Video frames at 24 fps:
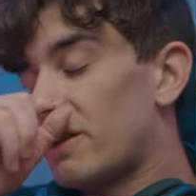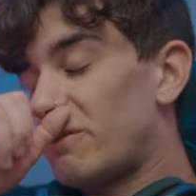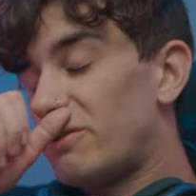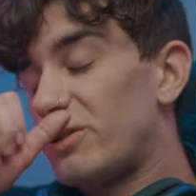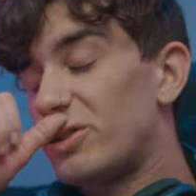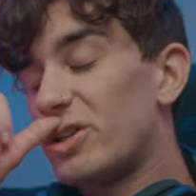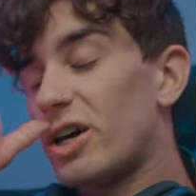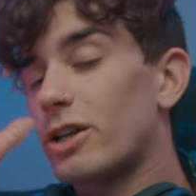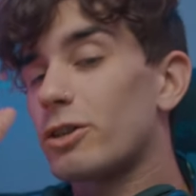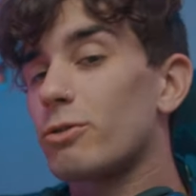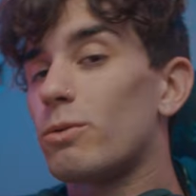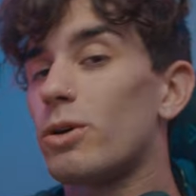If
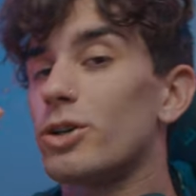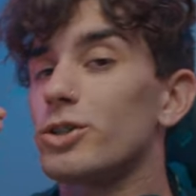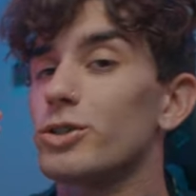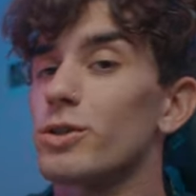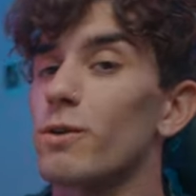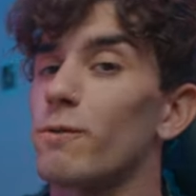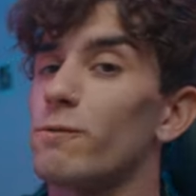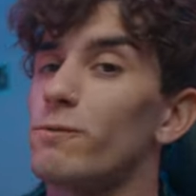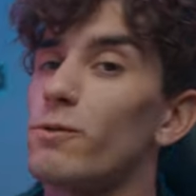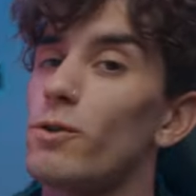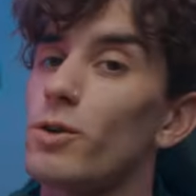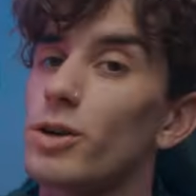you'd like to watch
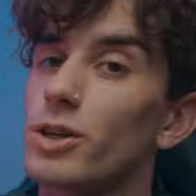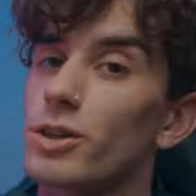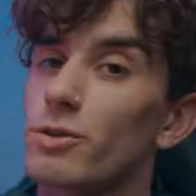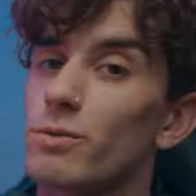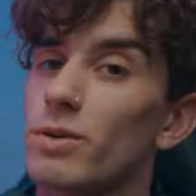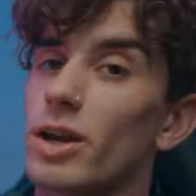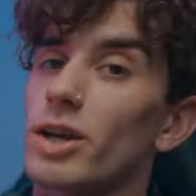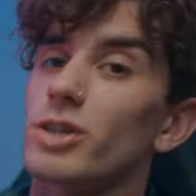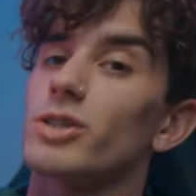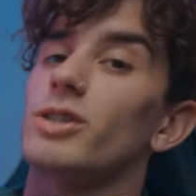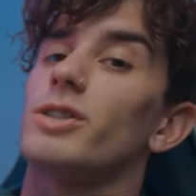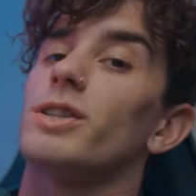the full length
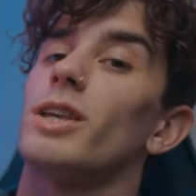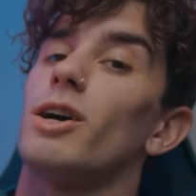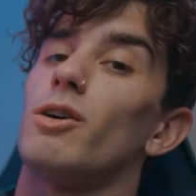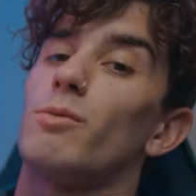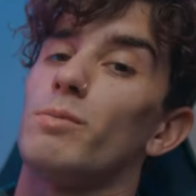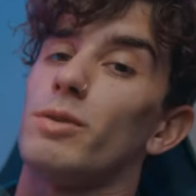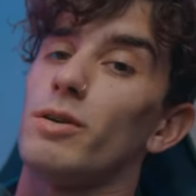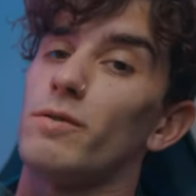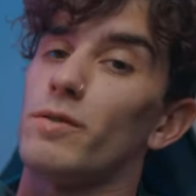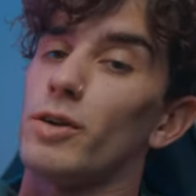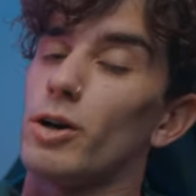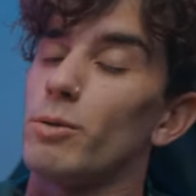reaction, that will
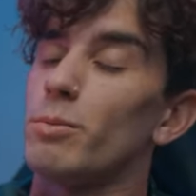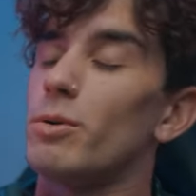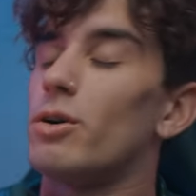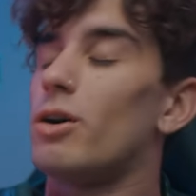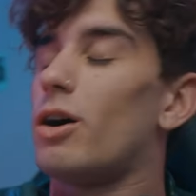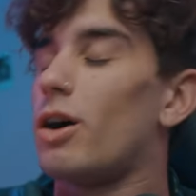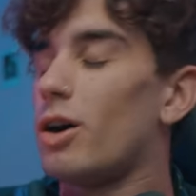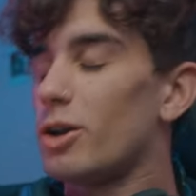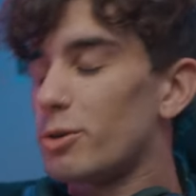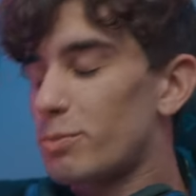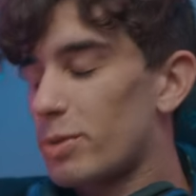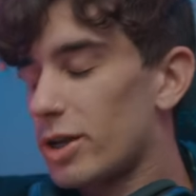be available
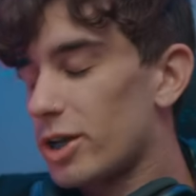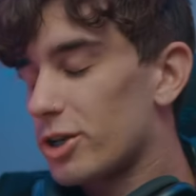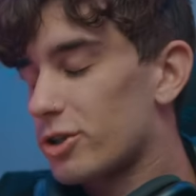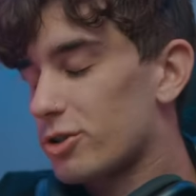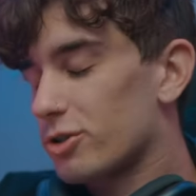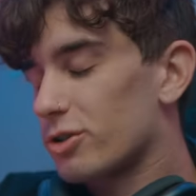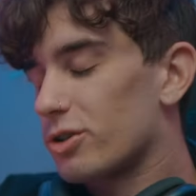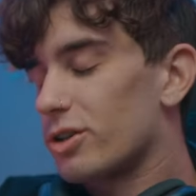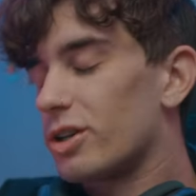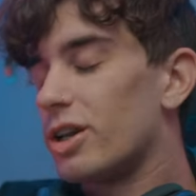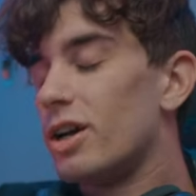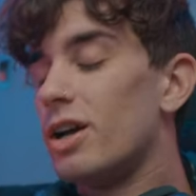on
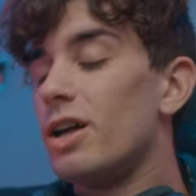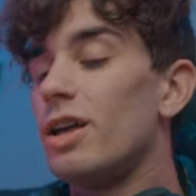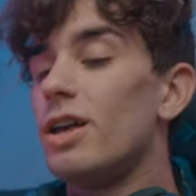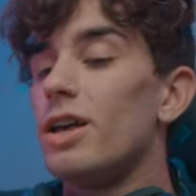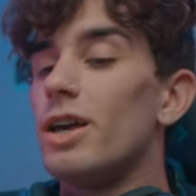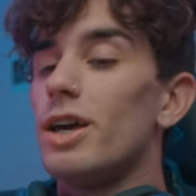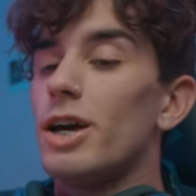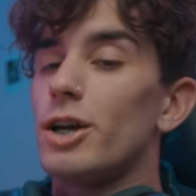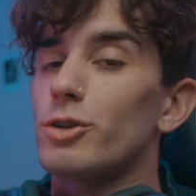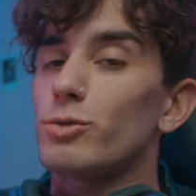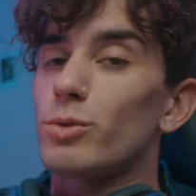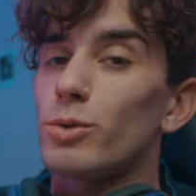Patreon,
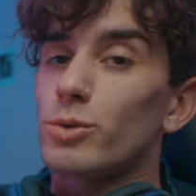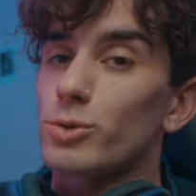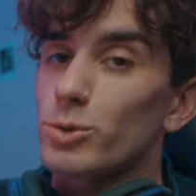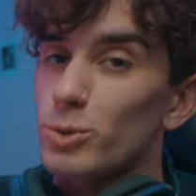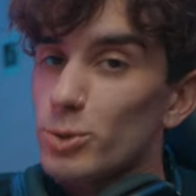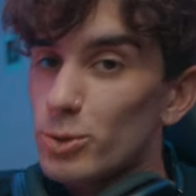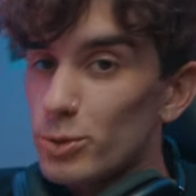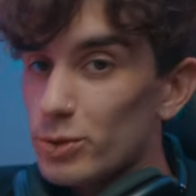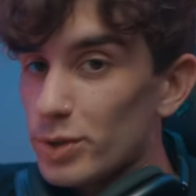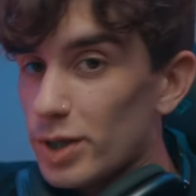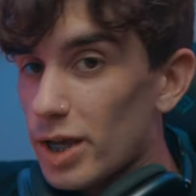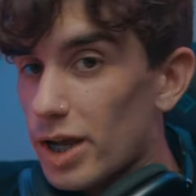as well as
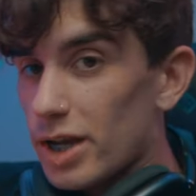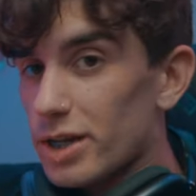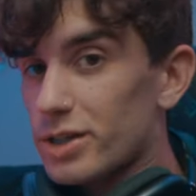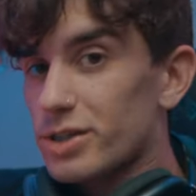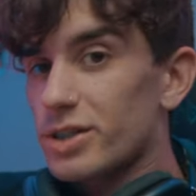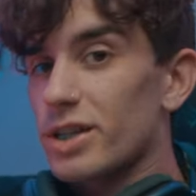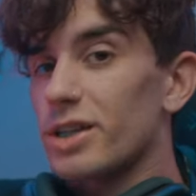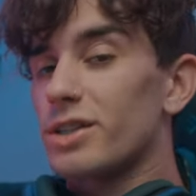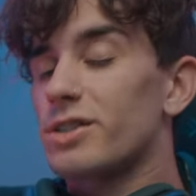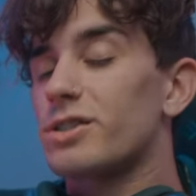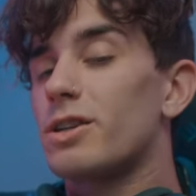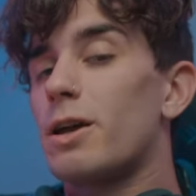early
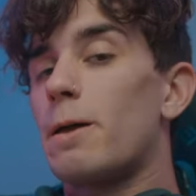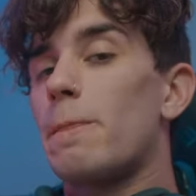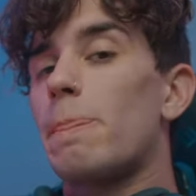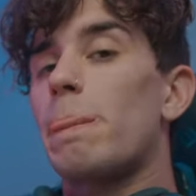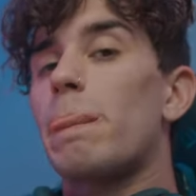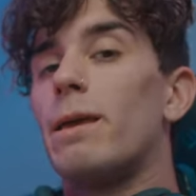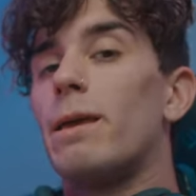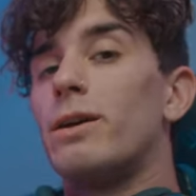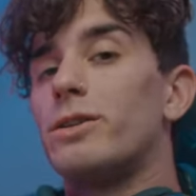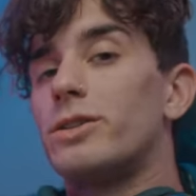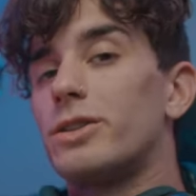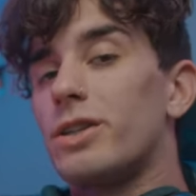access
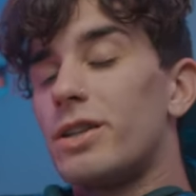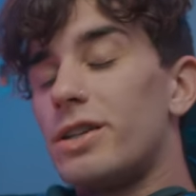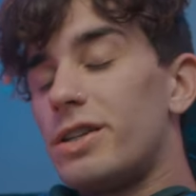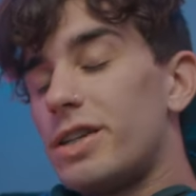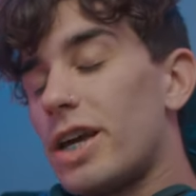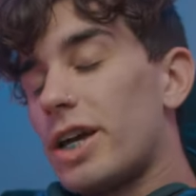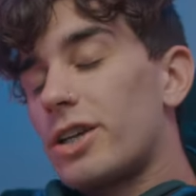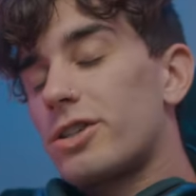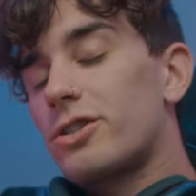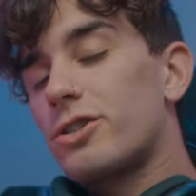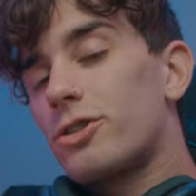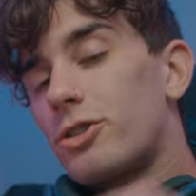to the
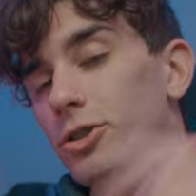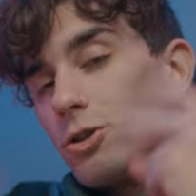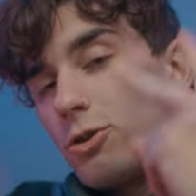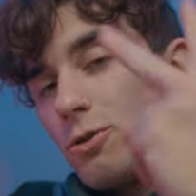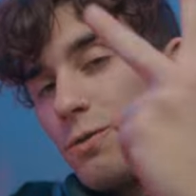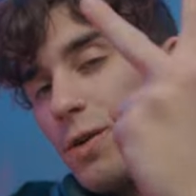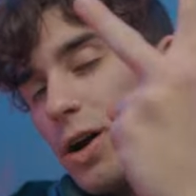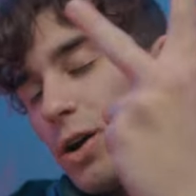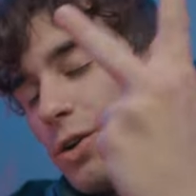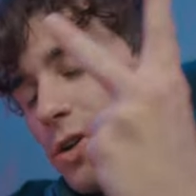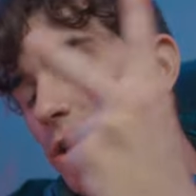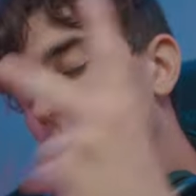next two
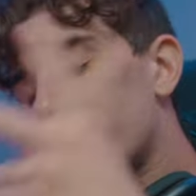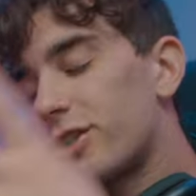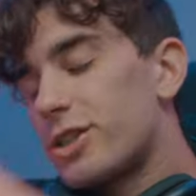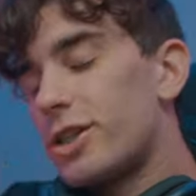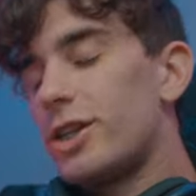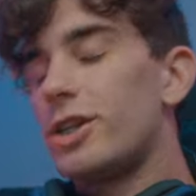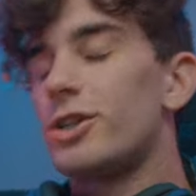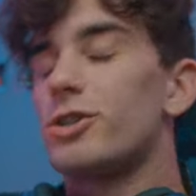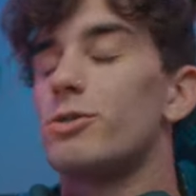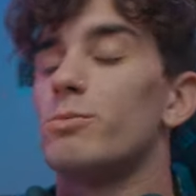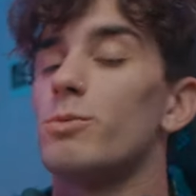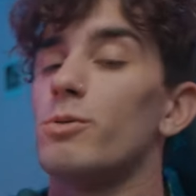Final
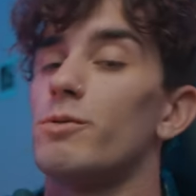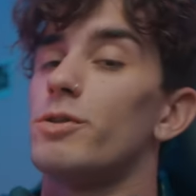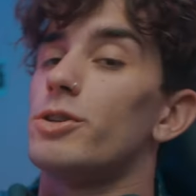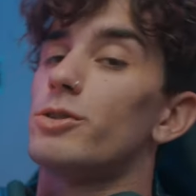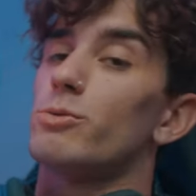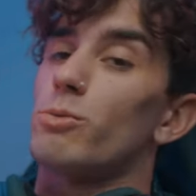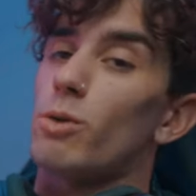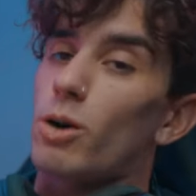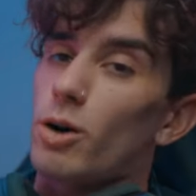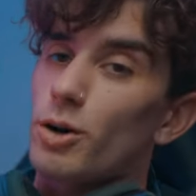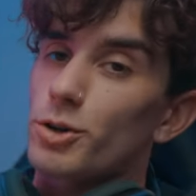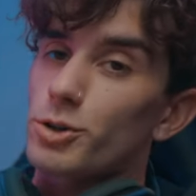Destination
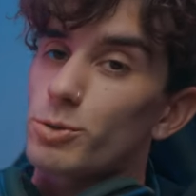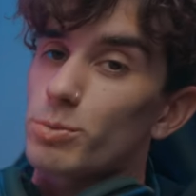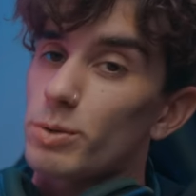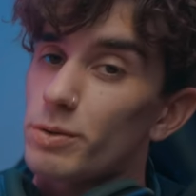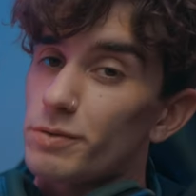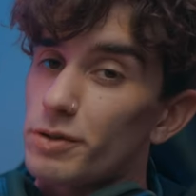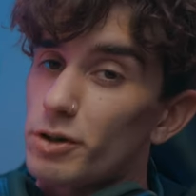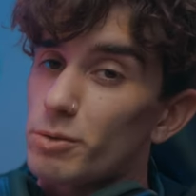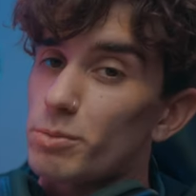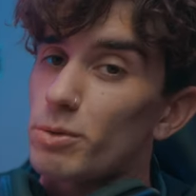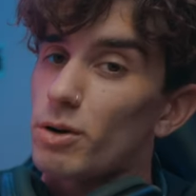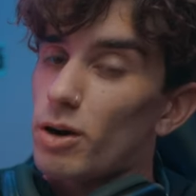movies will also be
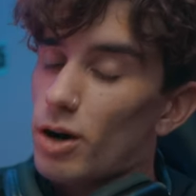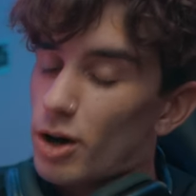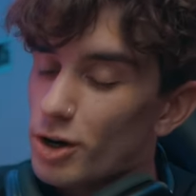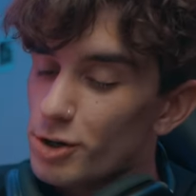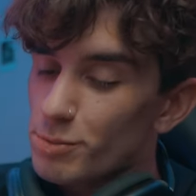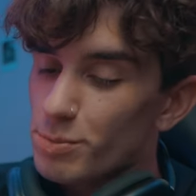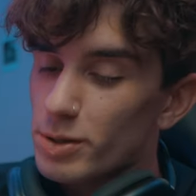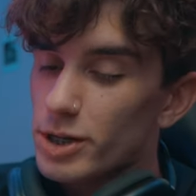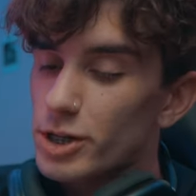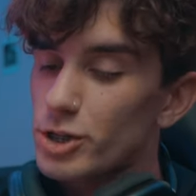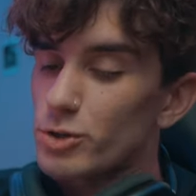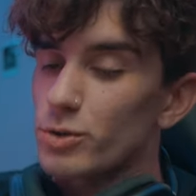available
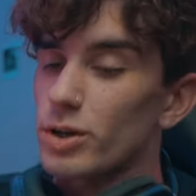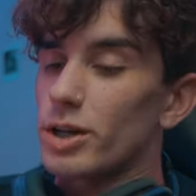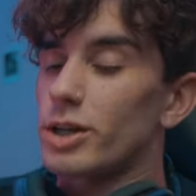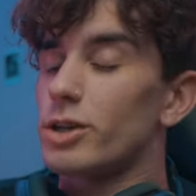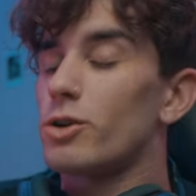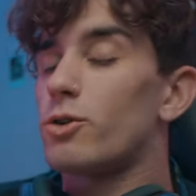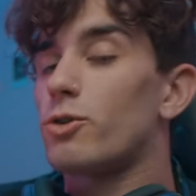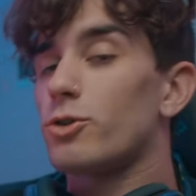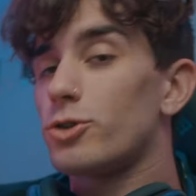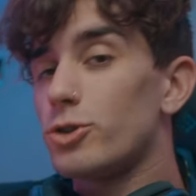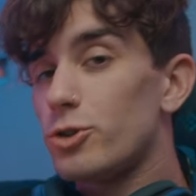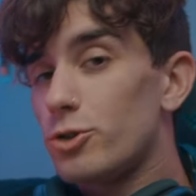on Patreon
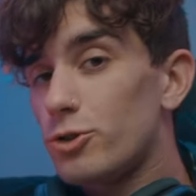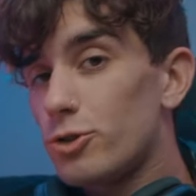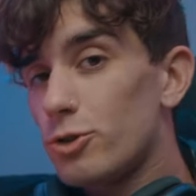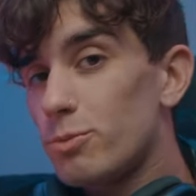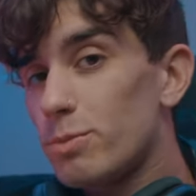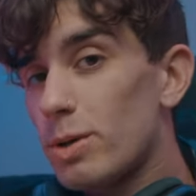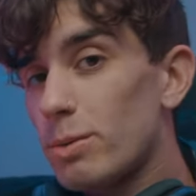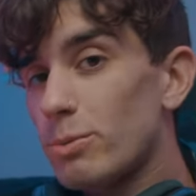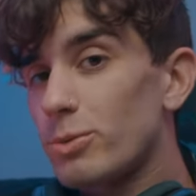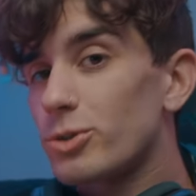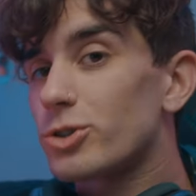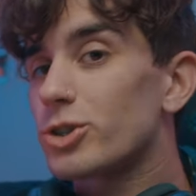or YouTube
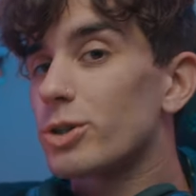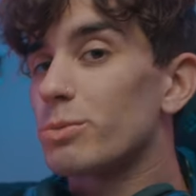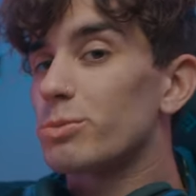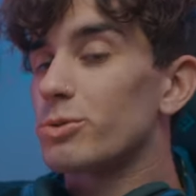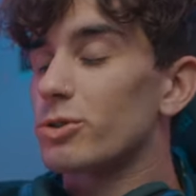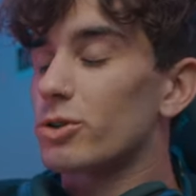membership.